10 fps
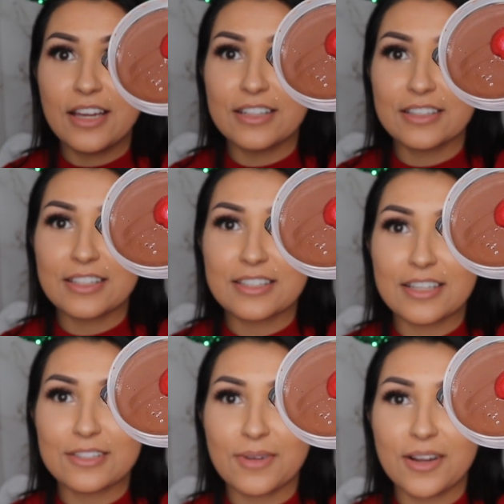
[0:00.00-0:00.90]
And it like
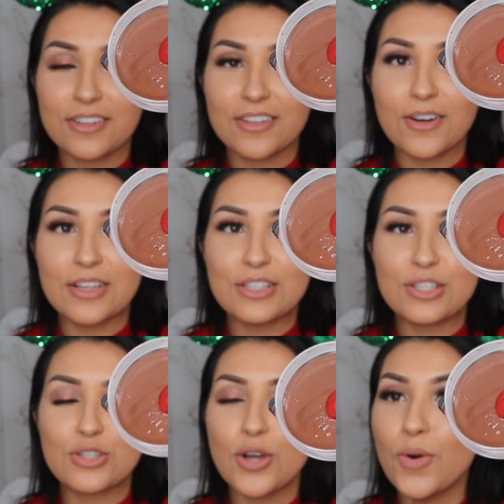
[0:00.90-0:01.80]
slides around in there. It's
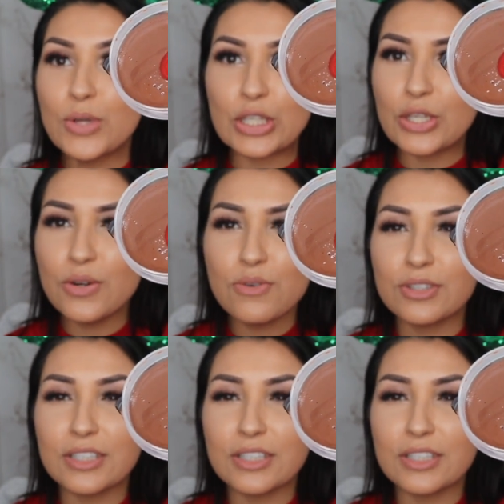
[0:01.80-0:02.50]
so cute.